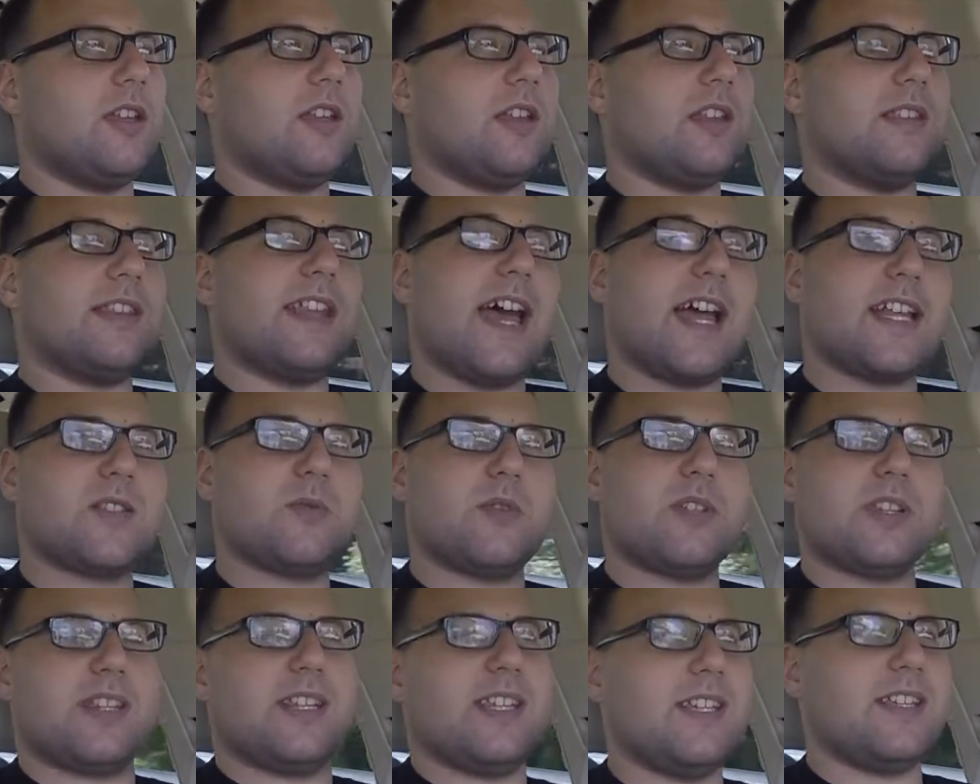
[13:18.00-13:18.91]
And that's
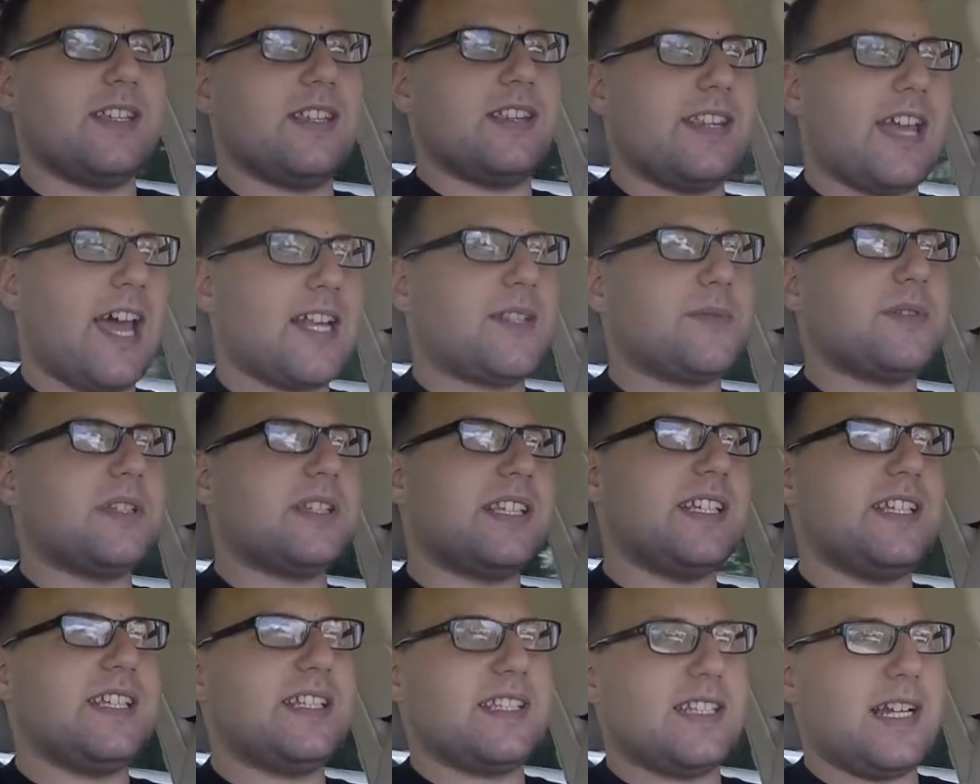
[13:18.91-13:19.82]
what
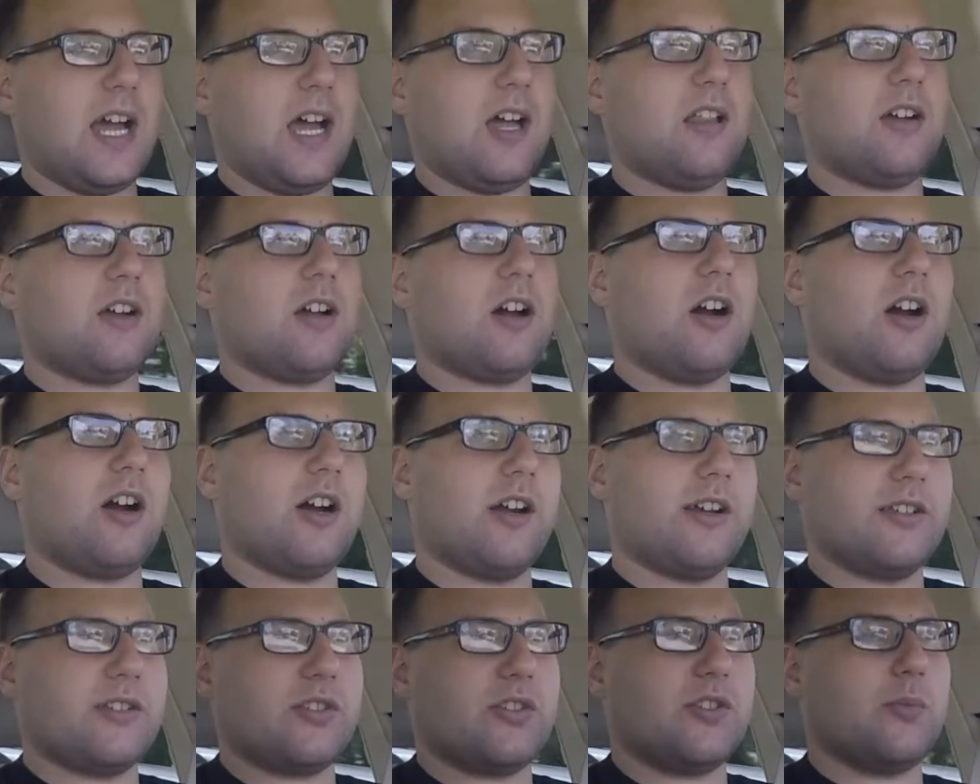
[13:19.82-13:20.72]
these style of
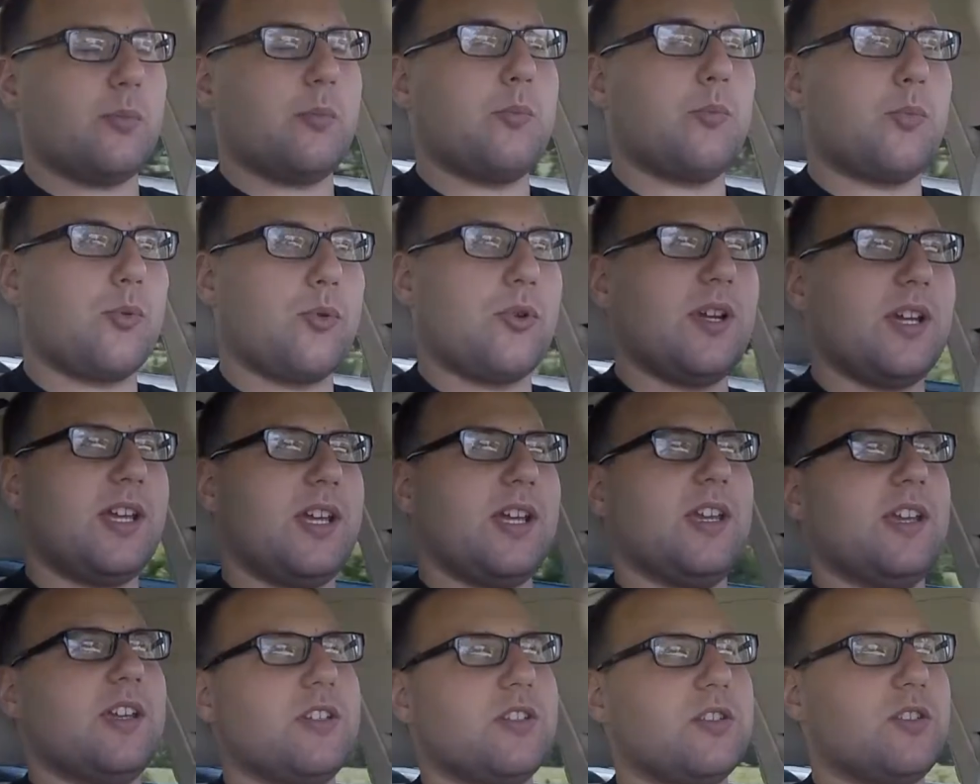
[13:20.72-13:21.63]
cars
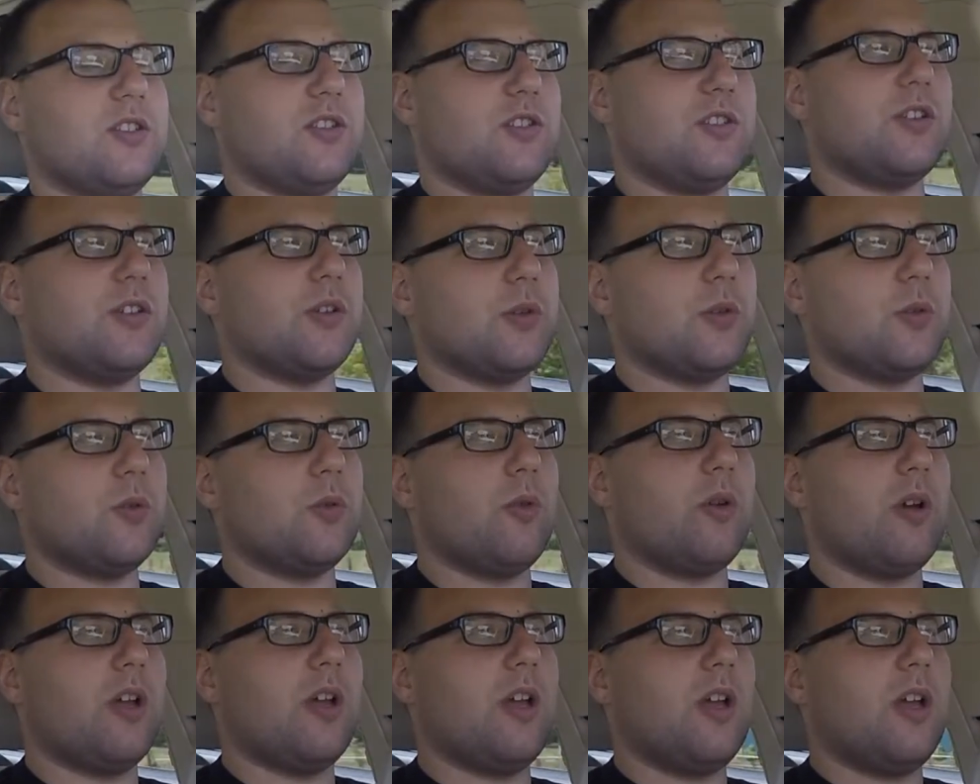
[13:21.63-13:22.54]
bring
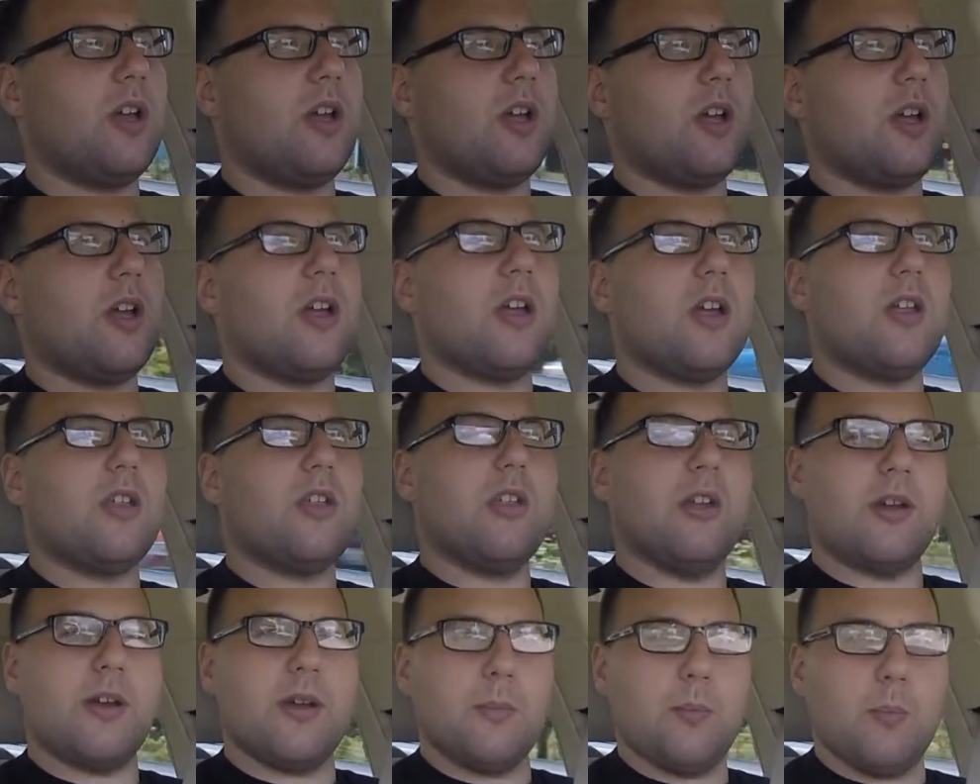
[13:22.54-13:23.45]
to
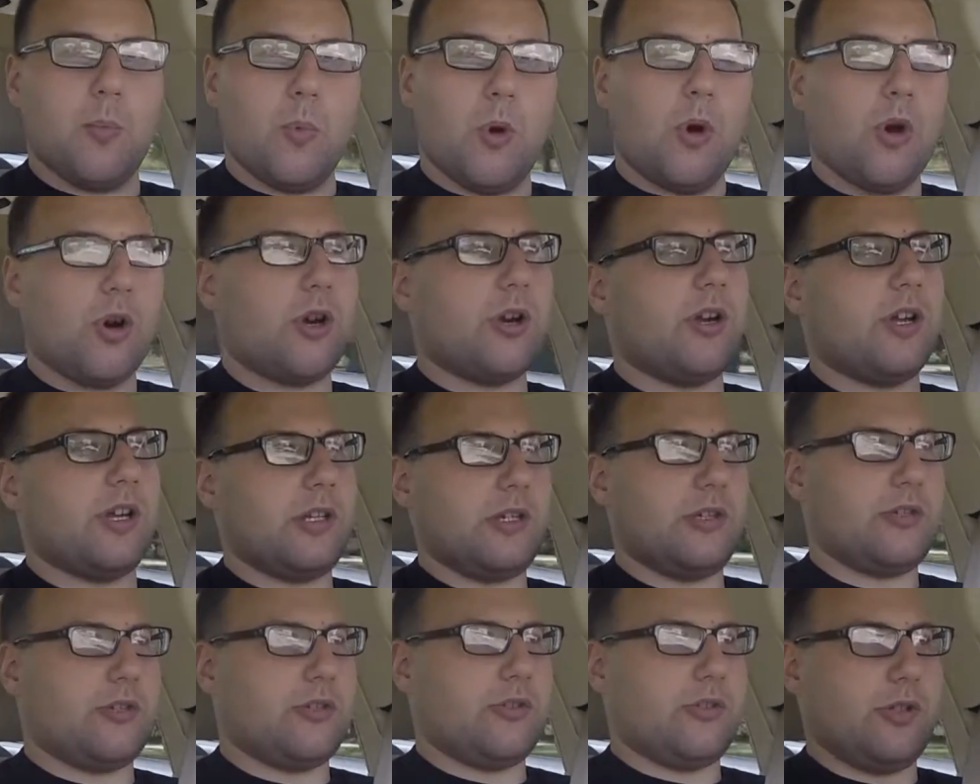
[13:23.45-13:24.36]
the motor
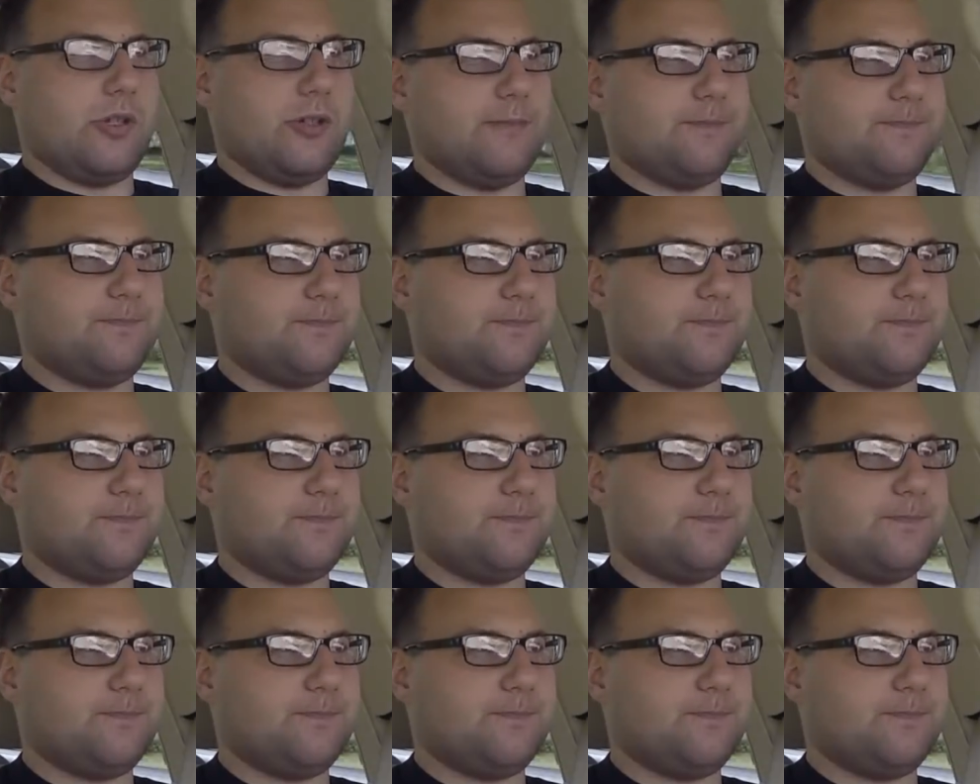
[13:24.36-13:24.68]
industry.